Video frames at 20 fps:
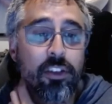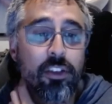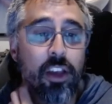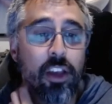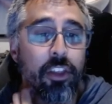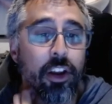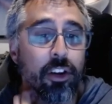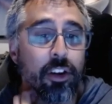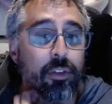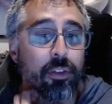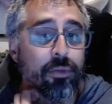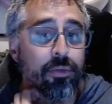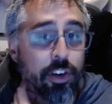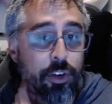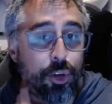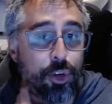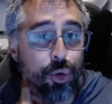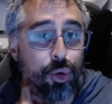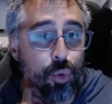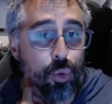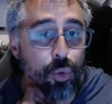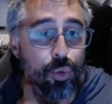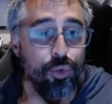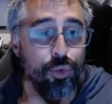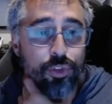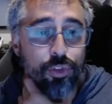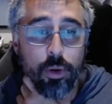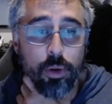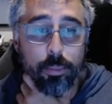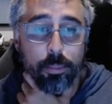and they are very cool,
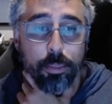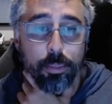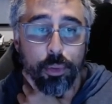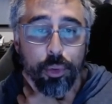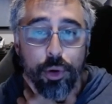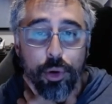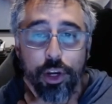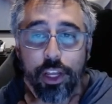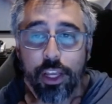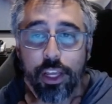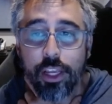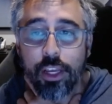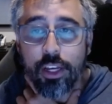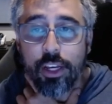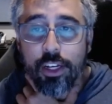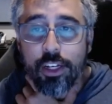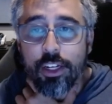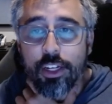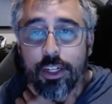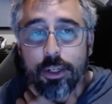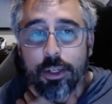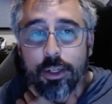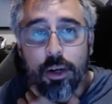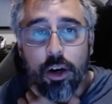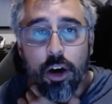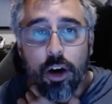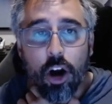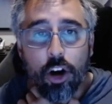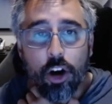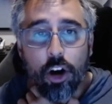so I'm pretty
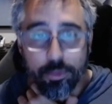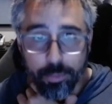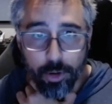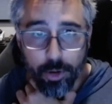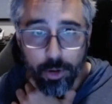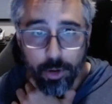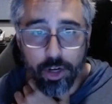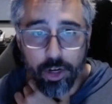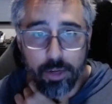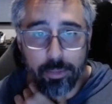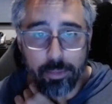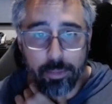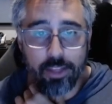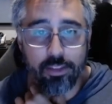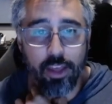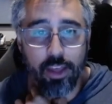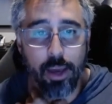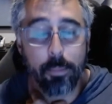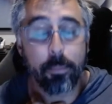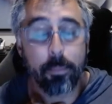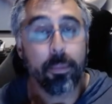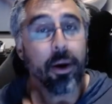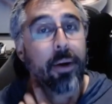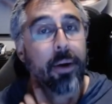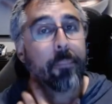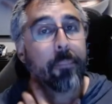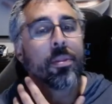heartbroken about that. But